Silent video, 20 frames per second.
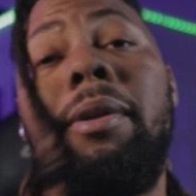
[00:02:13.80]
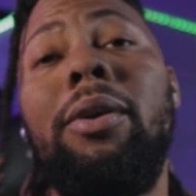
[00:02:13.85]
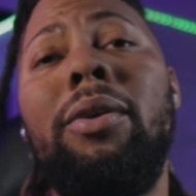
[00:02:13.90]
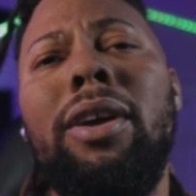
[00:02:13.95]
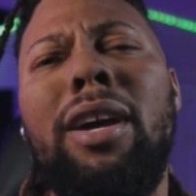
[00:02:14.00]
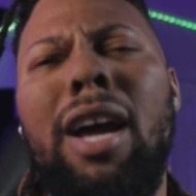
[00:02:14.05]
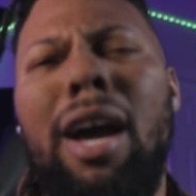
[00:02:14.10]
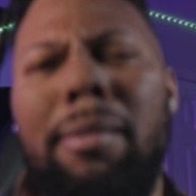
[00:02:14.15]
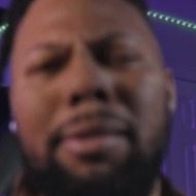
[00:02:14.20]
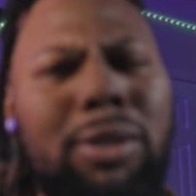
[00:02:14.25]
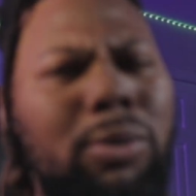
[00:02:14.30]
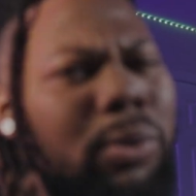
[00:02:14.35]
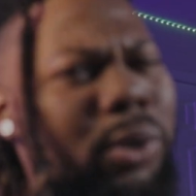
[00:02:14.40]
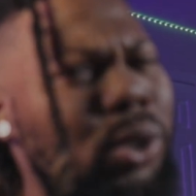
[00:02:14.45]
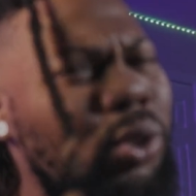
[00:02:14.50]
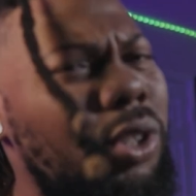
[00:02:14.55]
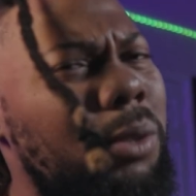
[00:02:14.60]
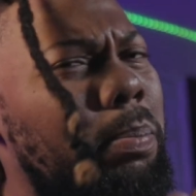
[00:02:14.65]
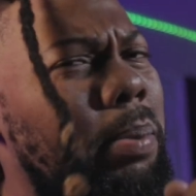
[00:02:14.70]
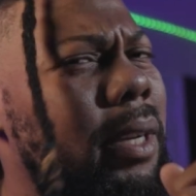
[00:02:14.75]
me know in the comments, would
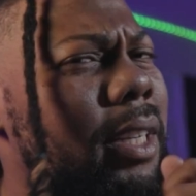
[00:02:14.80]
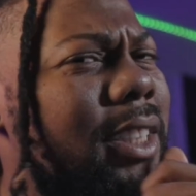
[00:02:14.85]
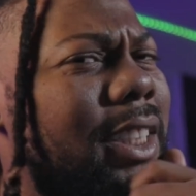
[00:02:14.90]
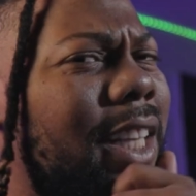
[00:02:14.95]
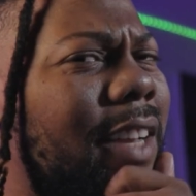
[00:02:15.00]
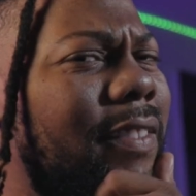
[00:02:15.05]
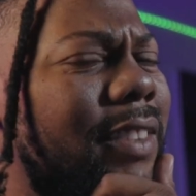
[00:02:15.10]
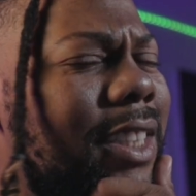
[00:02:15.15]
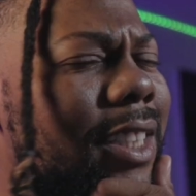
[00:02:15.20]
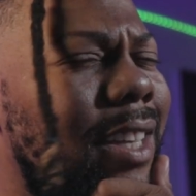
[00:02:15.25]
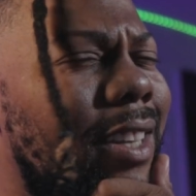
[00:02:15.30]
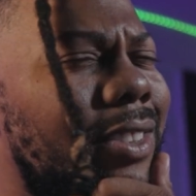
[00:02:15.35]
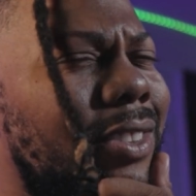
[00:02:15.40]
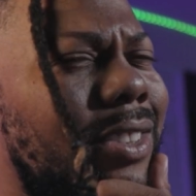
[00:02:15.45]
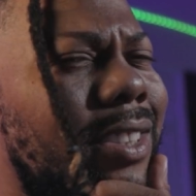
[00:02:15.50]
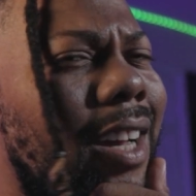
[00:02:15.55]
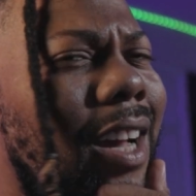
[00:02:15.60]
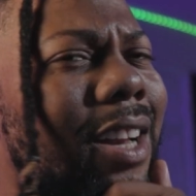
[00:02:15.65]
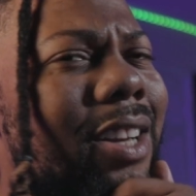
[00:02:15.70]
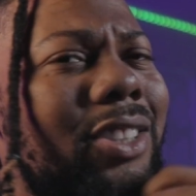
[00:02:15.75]
you spend
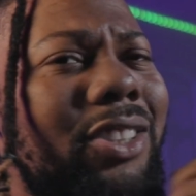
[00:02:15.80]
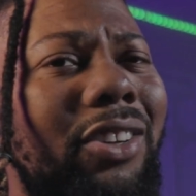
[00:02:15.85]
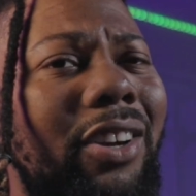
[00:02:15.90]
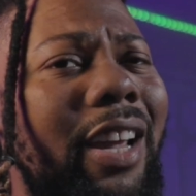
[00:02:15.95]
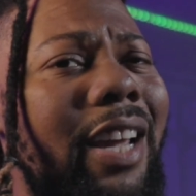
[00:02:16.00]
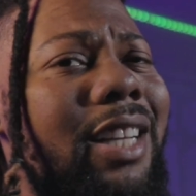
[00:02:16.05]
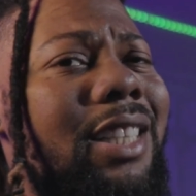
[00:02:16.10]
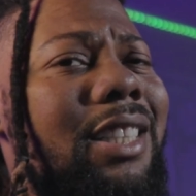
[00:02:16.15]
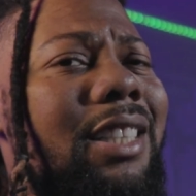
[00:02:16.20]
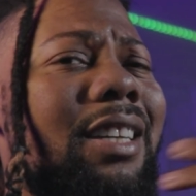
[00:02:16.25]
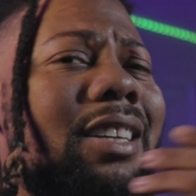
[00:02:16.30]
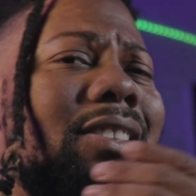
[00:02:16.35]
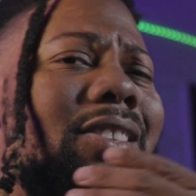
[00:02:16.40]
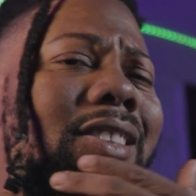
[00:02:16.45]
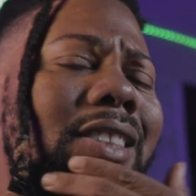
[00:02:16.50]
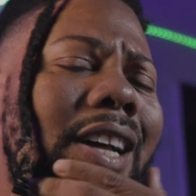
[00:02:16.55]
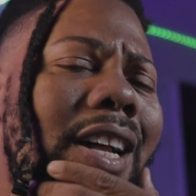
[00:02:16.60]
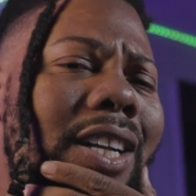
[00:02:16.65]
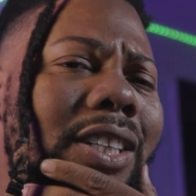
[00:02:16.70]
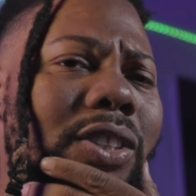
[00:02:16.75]
$1,700 or
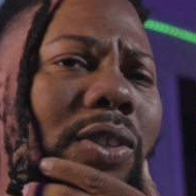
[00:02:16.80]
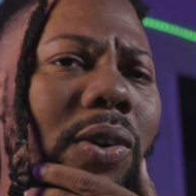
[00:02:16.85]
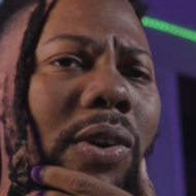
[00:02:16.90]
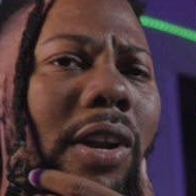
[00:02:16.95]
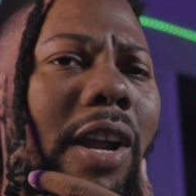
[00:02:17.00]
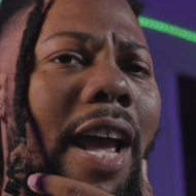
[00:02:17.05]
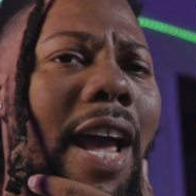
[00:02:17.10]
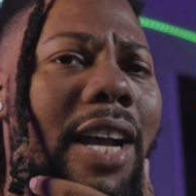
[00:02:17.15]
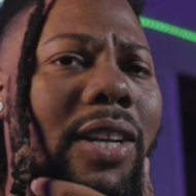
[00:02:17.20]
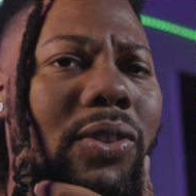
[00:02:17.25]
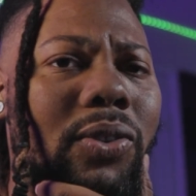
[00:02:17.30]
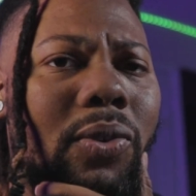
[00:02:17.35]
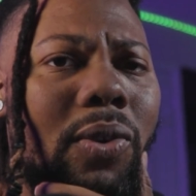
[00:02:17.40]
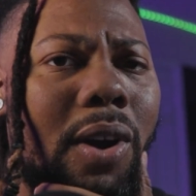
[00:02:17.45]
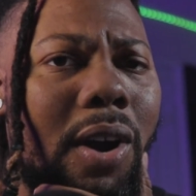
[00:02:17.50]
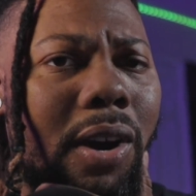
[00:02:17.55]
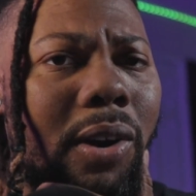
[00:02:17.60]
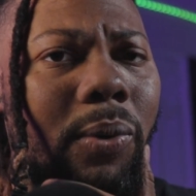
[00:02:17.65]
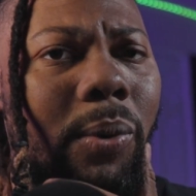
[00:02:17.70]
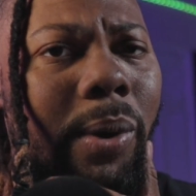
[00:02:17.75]
$1,800 on an actual
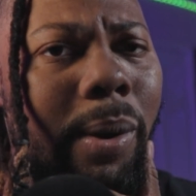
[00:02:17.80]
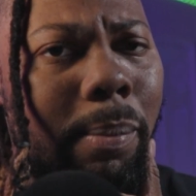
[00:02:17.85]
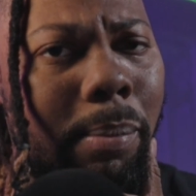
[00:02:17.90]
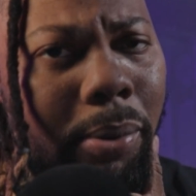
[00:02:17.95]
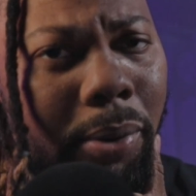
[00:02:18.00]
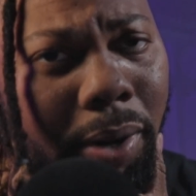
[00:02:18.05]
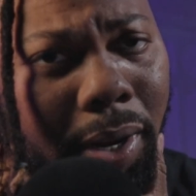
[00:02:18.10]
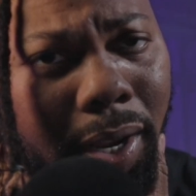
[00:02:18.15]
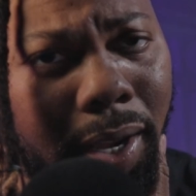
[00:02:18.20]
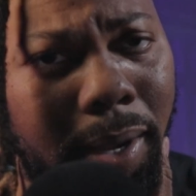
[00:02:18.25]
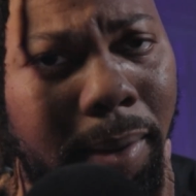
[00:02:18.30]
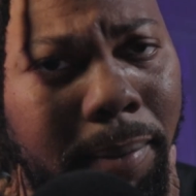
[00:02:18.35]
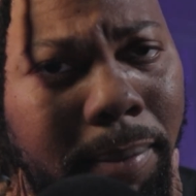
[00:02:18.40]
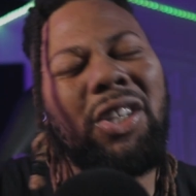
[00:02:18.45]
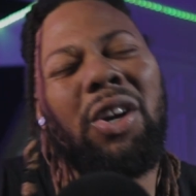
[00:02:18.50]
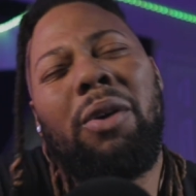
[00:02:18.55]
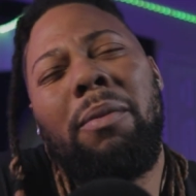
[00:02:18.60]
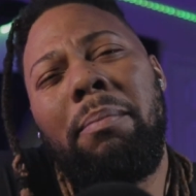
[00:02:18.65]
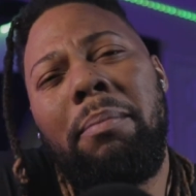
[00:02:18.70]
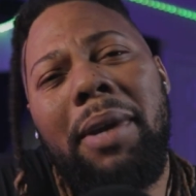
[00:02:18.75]
hardware preamp?
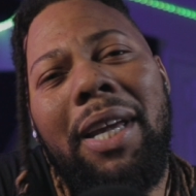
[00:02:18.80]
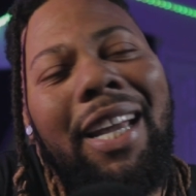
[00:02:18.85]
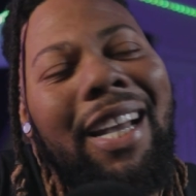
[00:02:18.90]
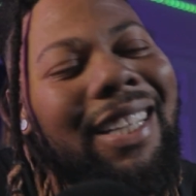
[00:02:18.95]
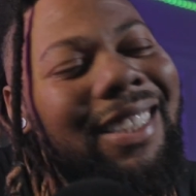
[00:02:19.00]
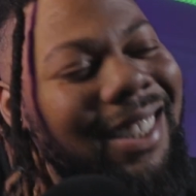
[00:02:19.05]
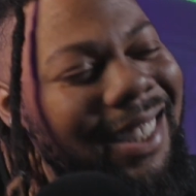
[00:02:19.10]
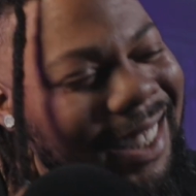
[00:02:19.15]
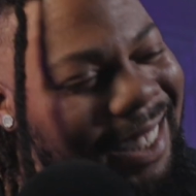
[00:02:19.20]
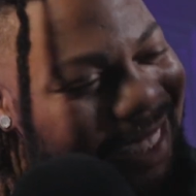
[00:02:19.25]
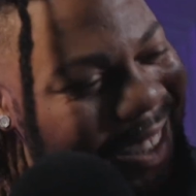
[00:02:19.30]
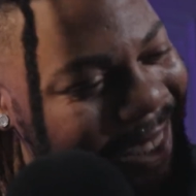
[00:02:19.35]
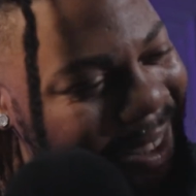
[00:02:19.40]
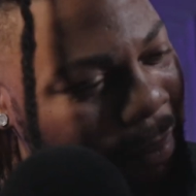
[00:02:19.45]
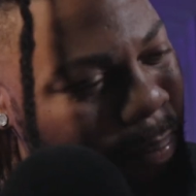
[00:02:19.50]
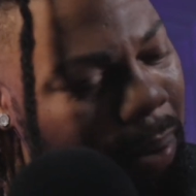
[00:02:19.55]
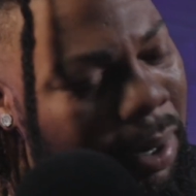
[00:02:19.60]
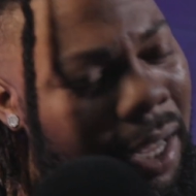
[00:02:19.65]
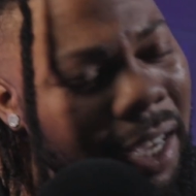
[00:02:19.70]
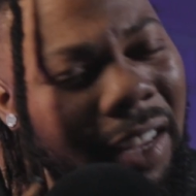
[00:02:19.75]
So because the
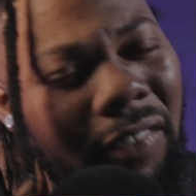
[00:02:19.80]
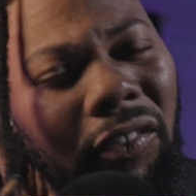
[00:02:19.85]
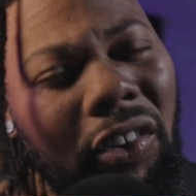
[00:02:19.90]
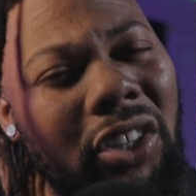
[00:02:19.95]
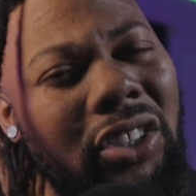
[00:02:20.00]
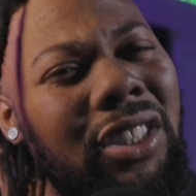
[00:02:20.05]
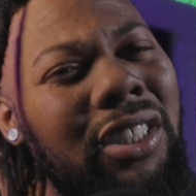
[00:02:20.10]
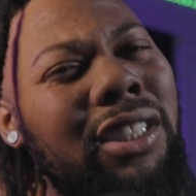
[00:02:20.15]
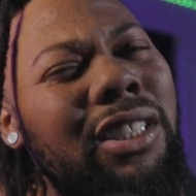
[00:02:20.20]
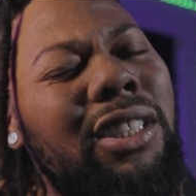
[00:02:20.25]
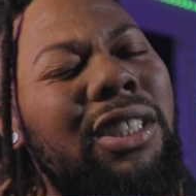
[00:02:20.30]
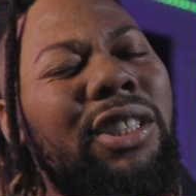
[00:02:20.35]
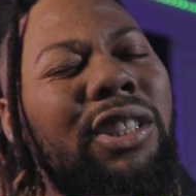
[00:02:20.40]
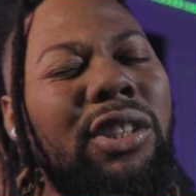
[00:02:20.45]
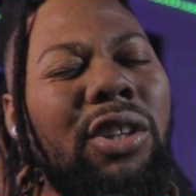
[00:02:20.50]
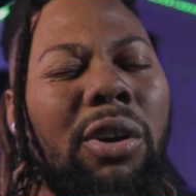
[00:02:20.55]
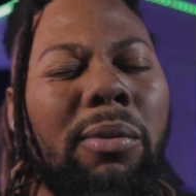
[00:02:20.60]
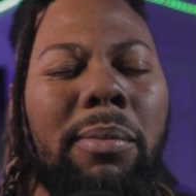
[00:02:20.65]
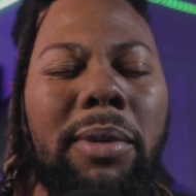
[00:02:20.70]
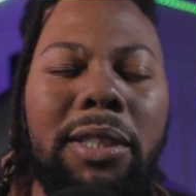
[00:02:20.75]
plugin version is
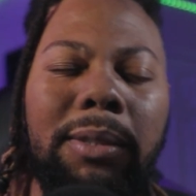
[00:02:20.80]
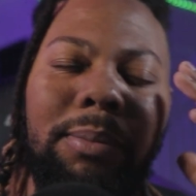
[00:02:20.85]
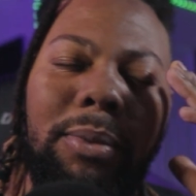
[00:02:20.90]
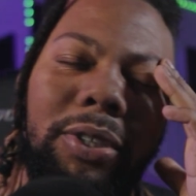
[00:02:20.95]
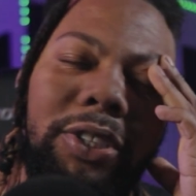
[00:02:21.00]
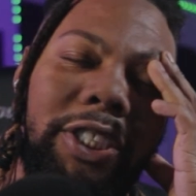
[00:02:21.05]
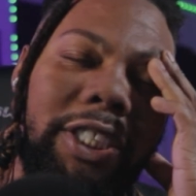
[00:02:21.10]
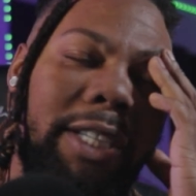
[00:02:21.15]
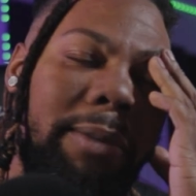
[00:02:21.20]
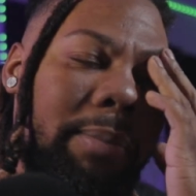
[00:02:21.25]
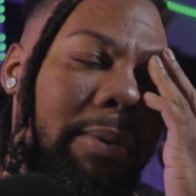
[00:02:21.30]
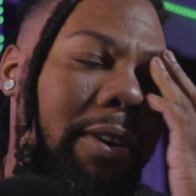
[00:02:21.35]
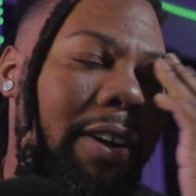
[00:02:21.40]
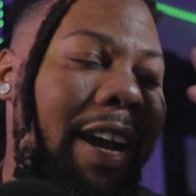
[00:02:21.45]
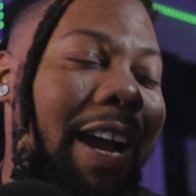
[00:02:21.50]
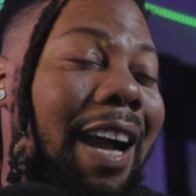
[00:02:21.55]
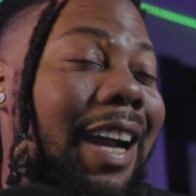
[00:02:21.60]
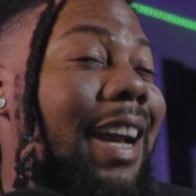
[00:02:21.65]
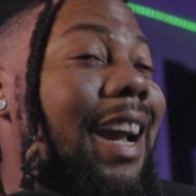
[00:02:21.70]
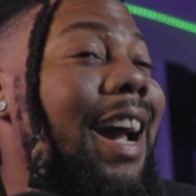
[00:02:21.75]
so much more cheaper,
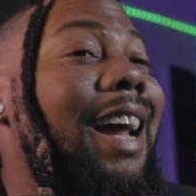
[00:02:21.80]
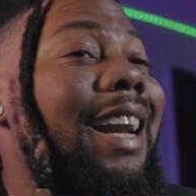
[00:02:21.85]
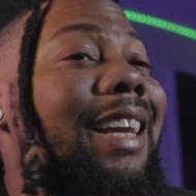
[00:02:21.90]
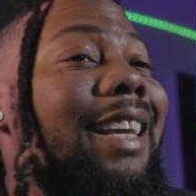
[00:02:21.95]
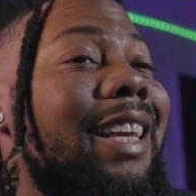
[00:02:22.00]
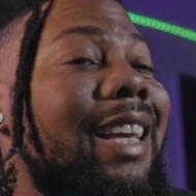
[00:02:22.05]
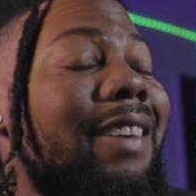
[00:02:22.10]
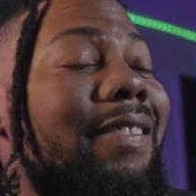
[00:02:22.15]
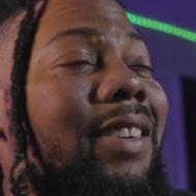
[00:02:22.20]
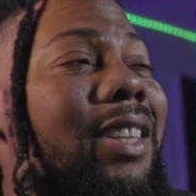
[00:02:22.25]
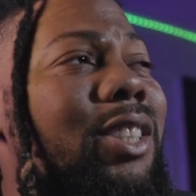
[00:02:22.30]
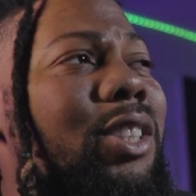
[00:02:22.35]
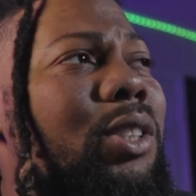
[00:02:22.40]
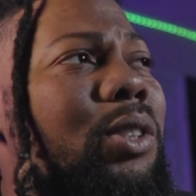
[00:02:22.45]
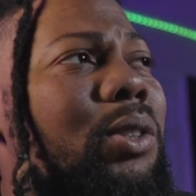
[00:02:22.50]
I gotta give it